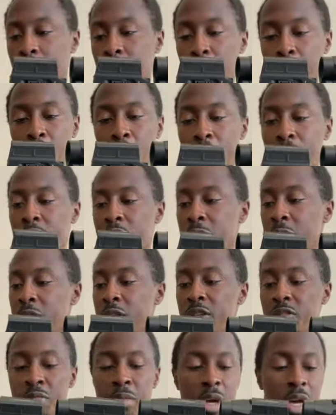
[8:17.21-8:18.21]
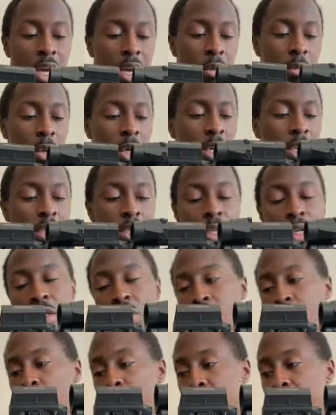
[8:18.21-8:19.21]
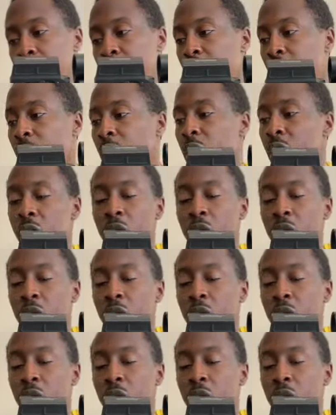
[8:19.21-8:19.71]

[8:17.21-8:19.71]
placement of mine, because of this rail,